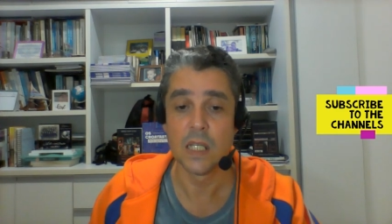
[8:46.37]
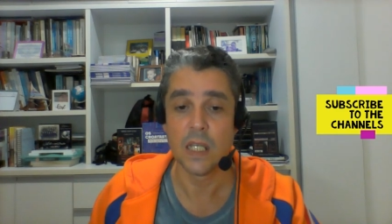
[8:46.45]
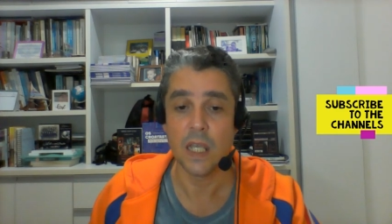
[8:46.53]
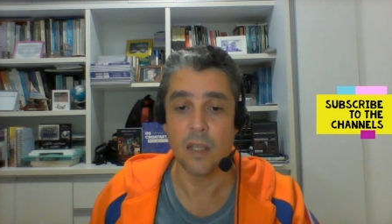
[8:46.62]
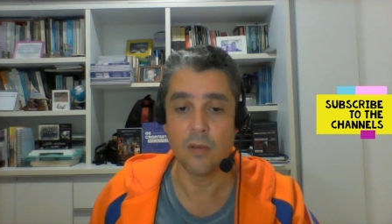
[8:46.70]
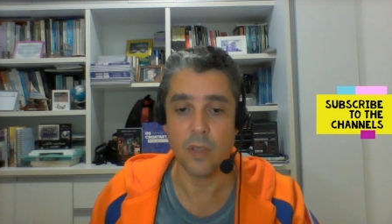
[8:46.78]

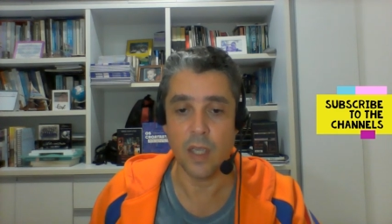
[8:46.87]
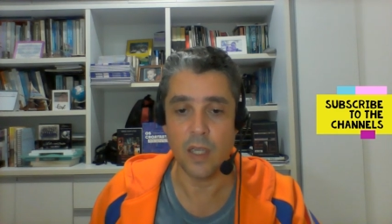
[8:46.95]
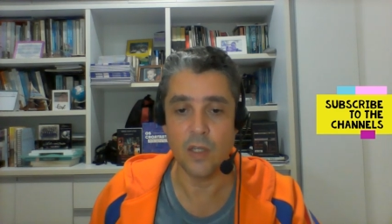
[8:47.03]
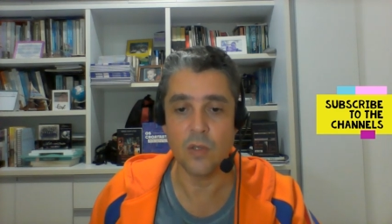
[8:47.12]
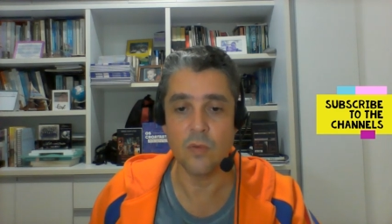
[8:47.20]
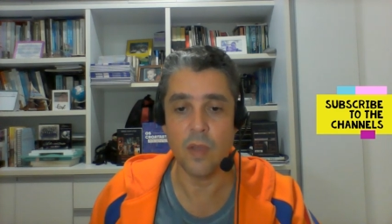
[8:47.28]

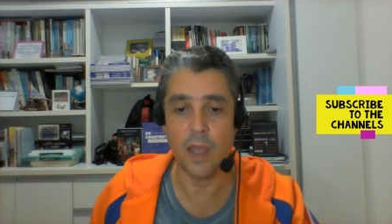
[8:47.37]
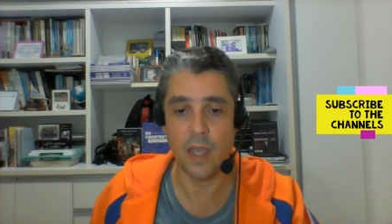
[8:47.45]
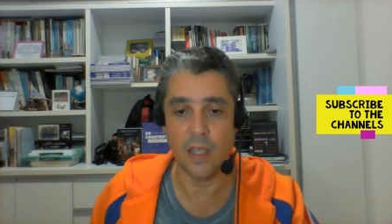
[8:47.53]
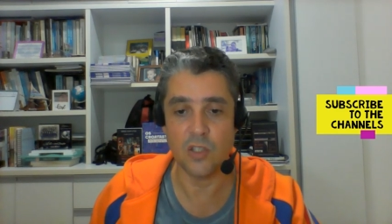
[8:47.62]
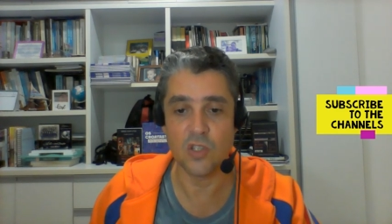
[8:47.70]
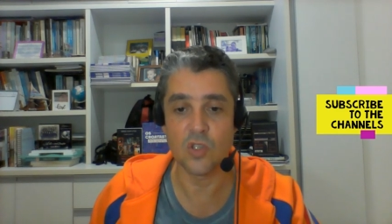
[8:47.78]
education
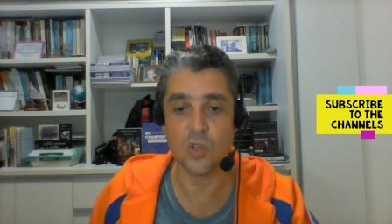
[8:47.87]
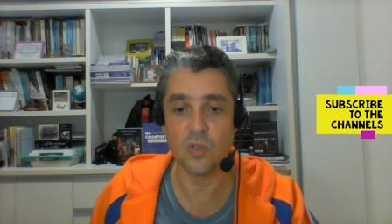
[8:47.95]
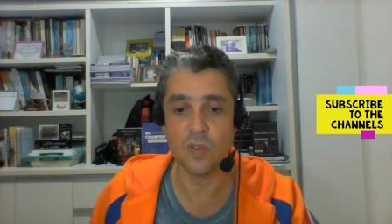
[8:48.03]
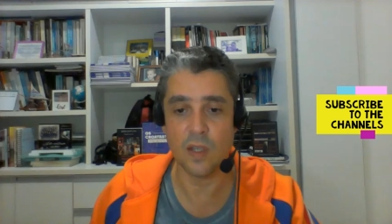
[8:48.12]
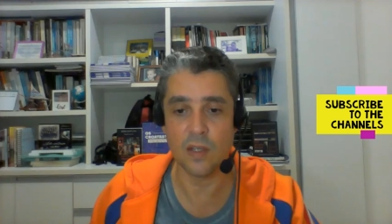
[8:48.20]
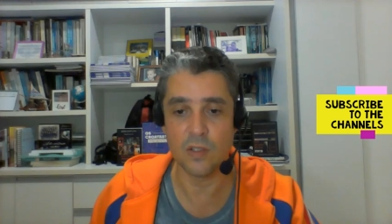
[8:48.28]
as
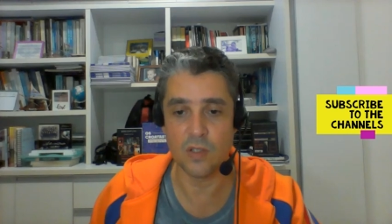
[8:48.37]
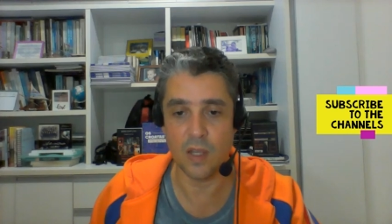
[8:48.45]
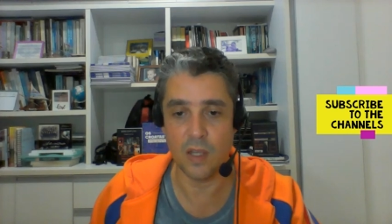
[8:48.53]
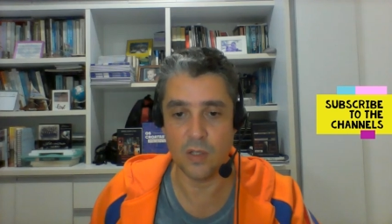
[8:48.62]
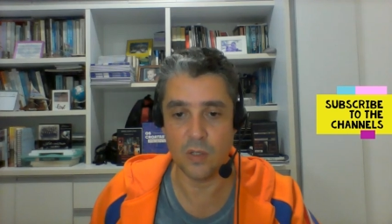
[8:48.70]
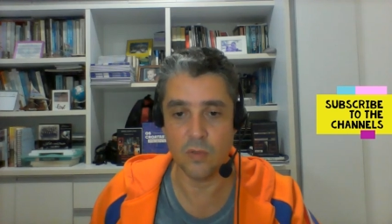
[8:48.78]

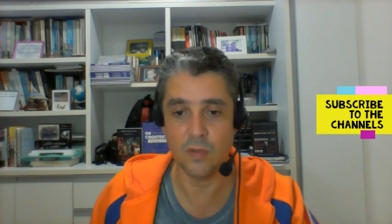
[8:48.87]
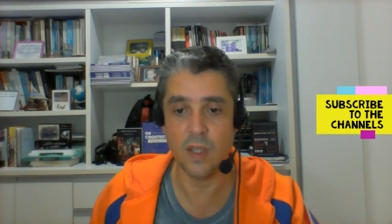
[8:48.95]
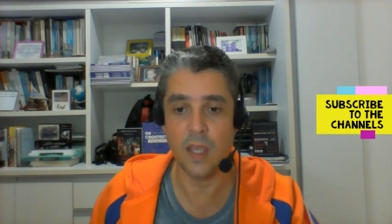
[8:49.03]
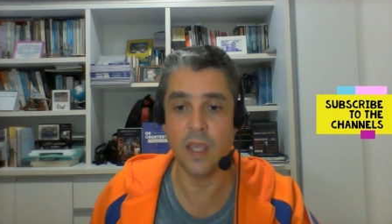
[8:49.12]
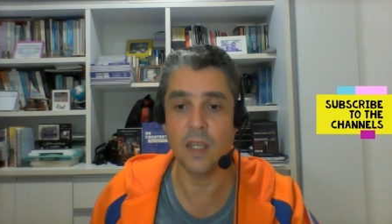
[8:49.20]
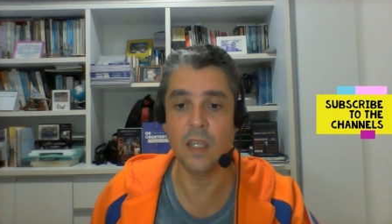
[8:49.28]
socialization
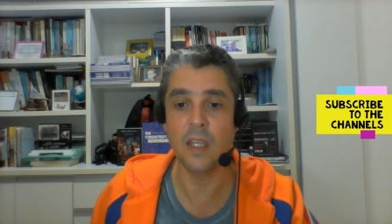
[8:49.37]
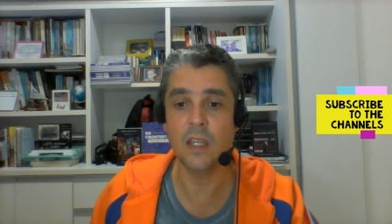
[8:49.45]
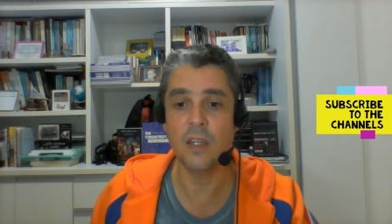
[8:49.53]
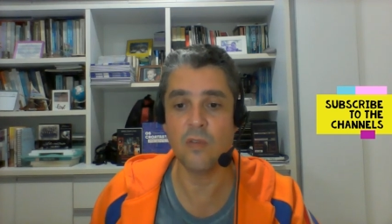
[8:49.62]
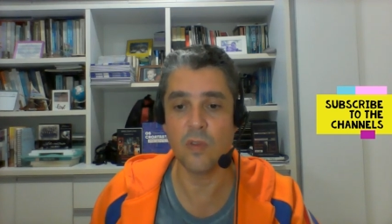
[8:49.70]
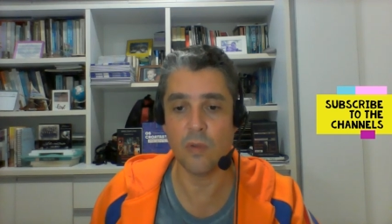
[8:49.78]
and
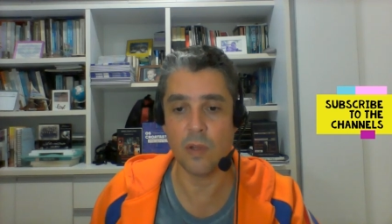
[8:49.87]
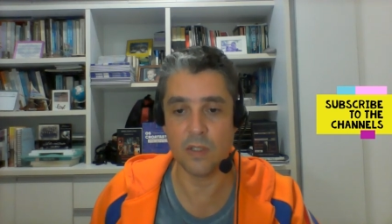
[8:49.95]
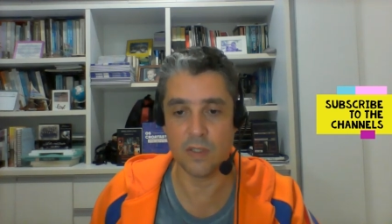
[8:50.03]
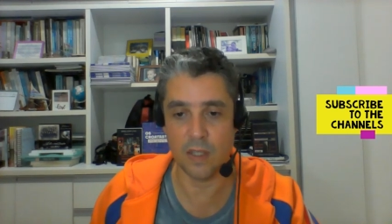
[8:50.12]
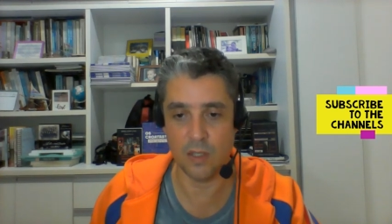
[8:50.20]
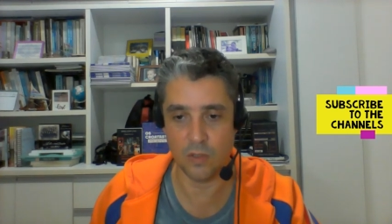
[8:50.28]

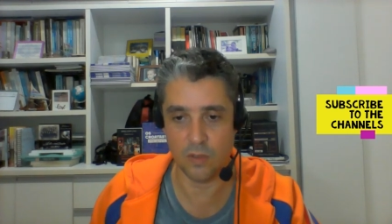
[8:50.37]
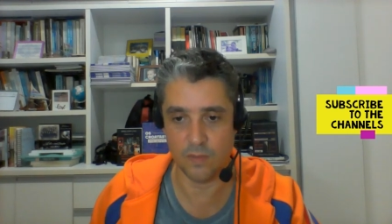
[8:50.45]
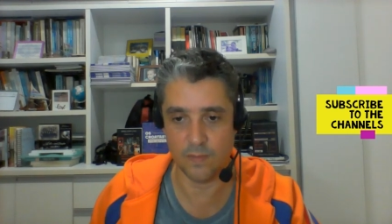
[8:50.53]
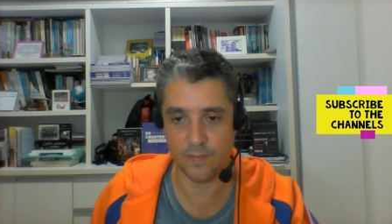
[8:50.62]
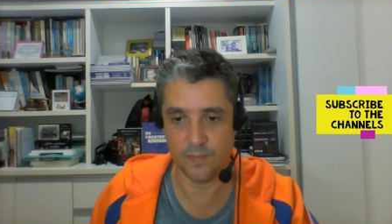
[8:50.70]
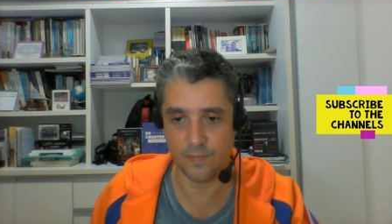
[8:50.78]
individualization
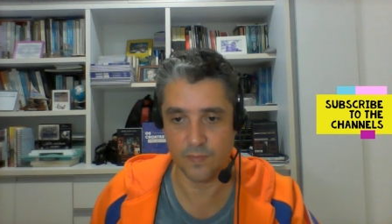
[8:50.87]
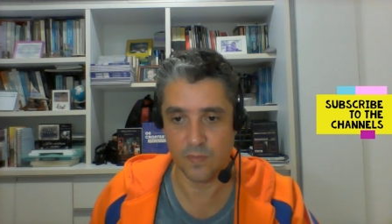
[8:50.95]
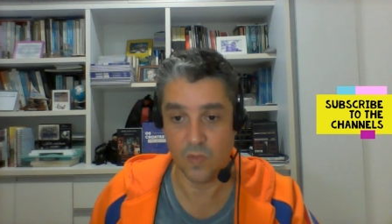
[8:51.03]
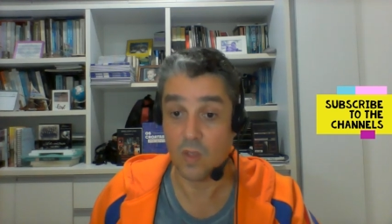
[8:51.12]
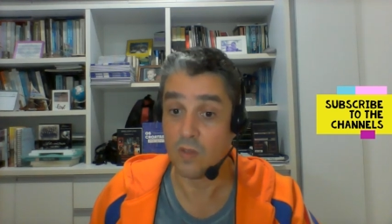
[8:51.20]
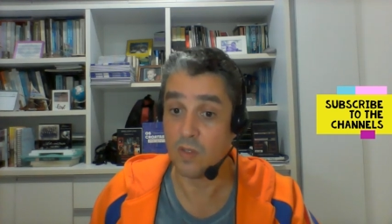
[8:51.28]

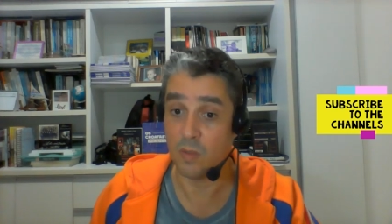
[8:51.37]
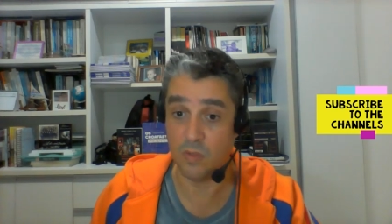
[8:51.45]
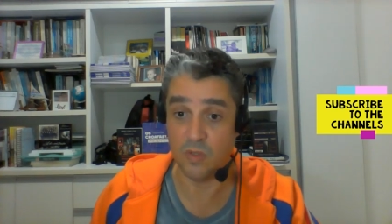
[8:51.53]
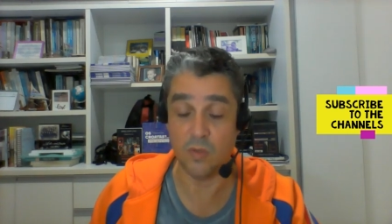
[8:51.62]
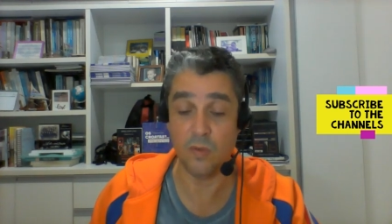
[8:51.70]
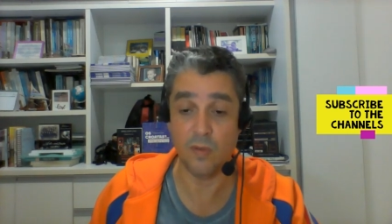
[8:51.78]
seems
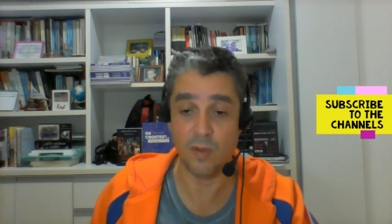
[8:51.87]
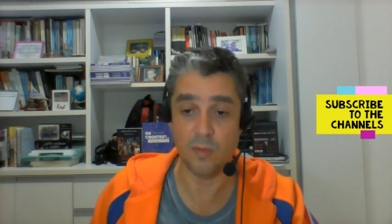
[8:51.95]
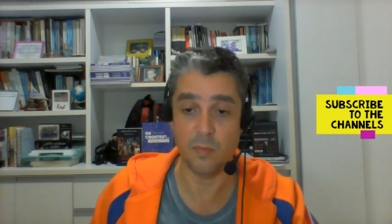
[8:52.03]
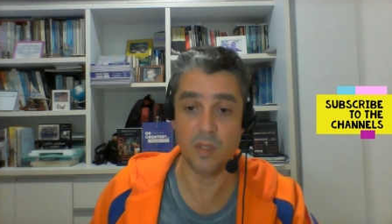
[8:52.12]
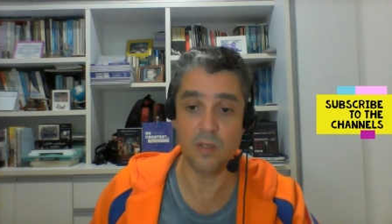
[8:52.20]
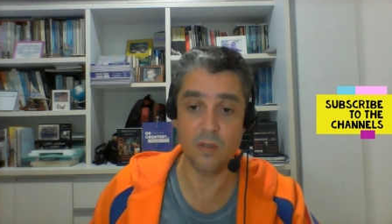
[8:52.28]
to inter
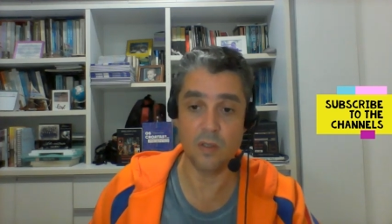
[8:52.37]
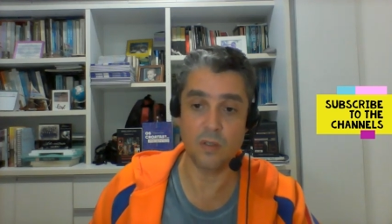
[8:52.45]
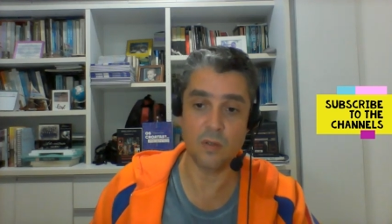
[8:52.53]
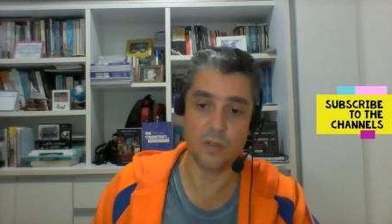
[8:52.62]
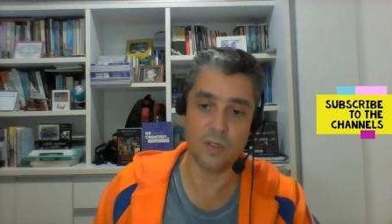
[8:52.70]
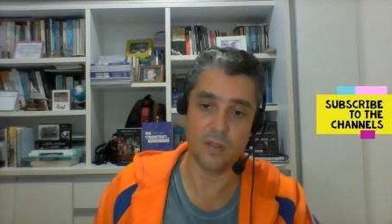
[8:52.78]
be
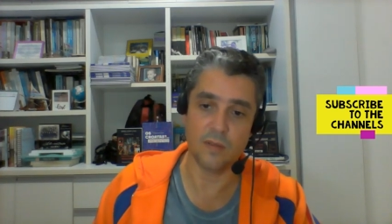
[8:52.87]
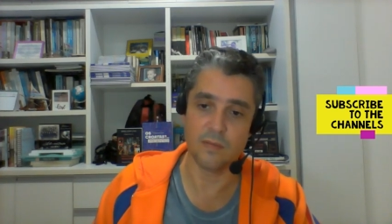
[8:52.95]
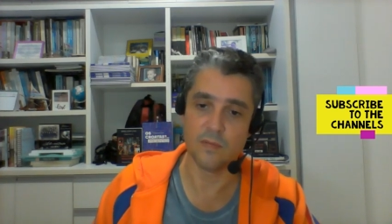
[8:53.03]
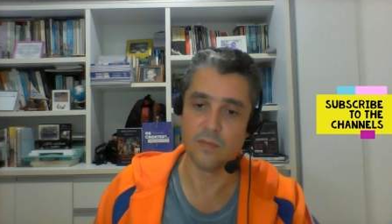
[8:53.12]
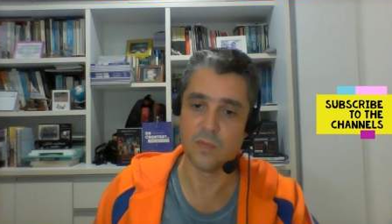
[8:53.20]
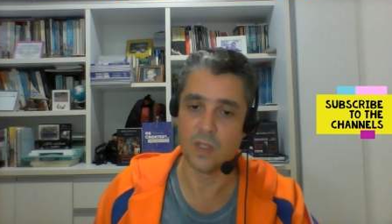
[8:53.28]
interesting
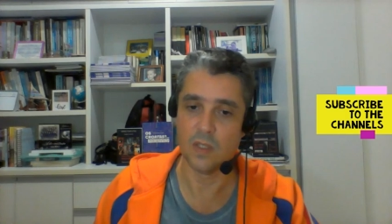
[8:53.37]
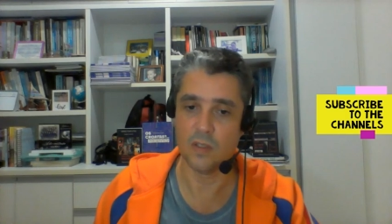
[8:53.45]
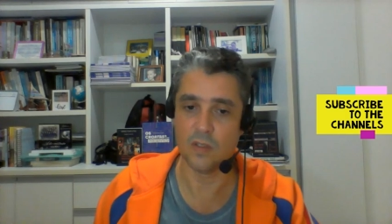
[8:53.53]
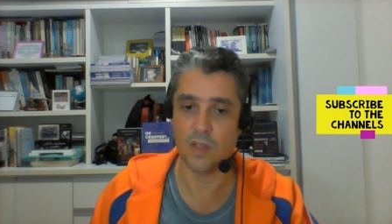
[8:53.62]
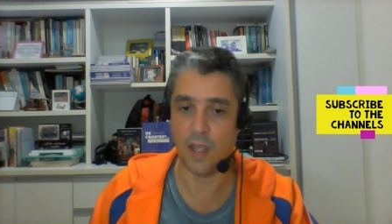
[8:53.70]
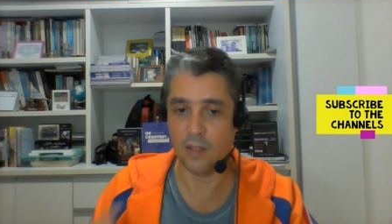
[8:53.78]

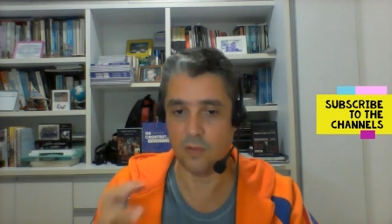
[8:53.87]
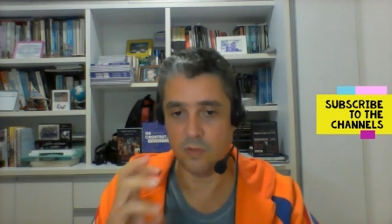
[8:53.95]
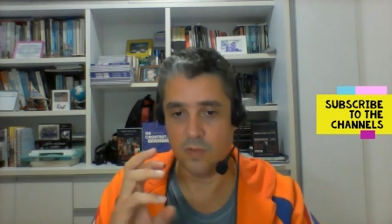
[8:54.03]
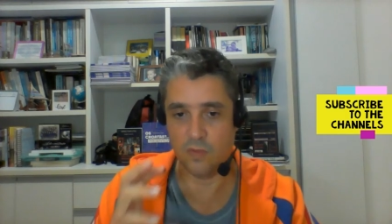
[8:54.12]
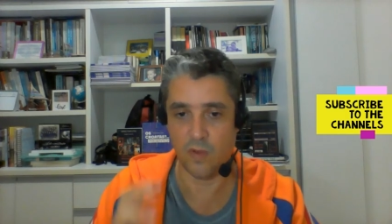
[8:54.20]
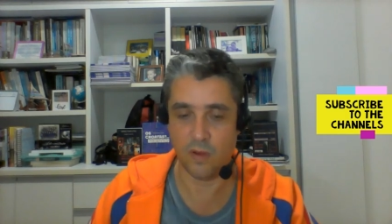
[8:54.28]
this title
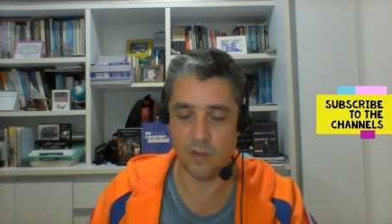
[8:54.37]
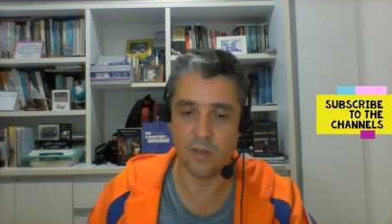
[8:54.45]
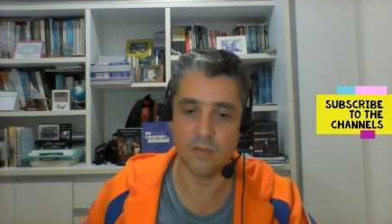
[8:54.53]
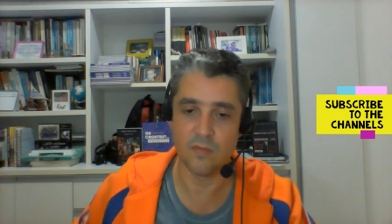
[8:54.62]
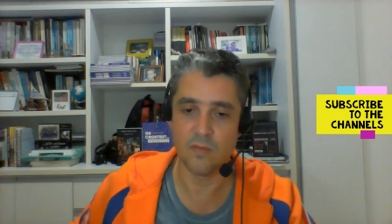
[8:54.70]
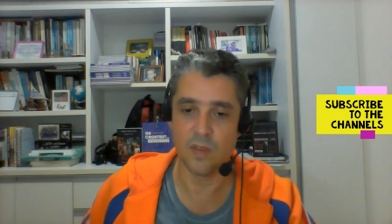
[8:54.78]
is very
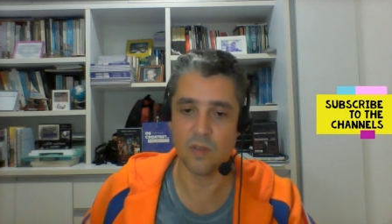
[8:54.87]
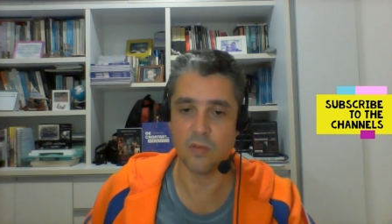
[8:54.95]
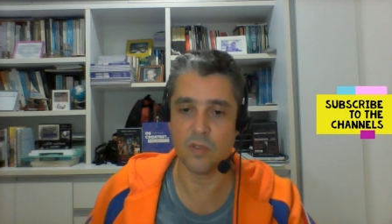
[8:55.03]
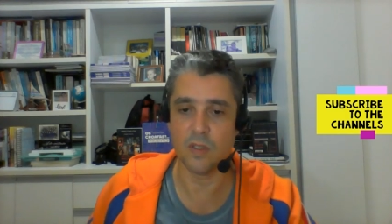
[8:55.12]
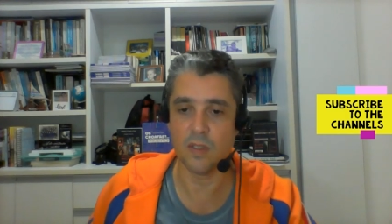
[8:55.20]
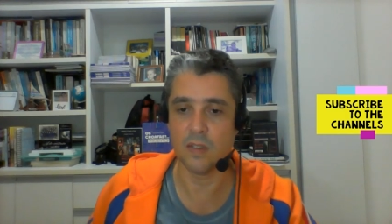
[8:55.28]

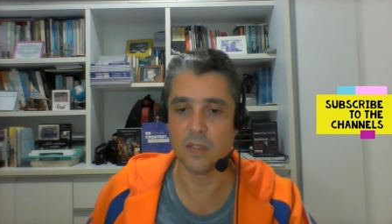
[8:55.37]
interesting